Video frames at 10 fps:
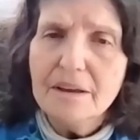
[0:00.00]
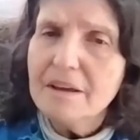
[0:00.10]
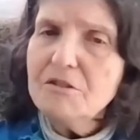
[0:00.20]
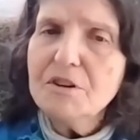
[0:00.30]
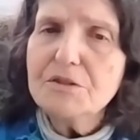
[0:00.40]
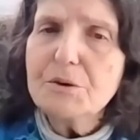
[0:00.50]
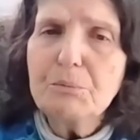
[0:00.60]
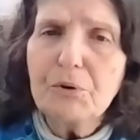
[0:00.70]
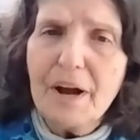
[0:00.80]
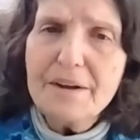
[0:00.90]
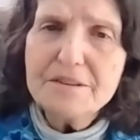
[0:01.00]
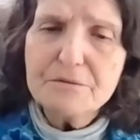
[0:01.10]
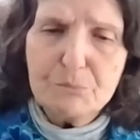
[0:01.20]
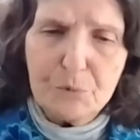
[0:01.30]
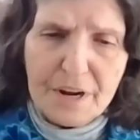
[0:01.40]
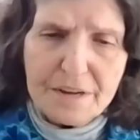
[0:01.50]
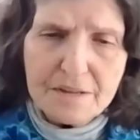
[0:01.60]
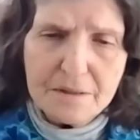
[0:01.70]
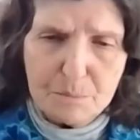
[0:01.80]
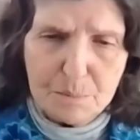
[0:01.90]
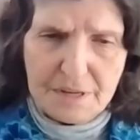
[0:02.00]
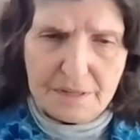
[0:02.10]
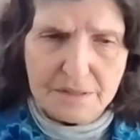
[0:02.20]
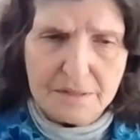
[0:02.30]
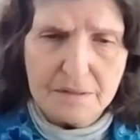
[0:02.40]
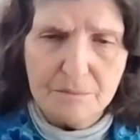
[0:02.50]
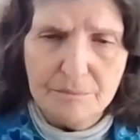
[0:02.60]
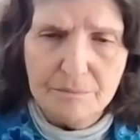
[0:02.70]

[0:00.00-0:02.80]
even at the price of breaking the peace.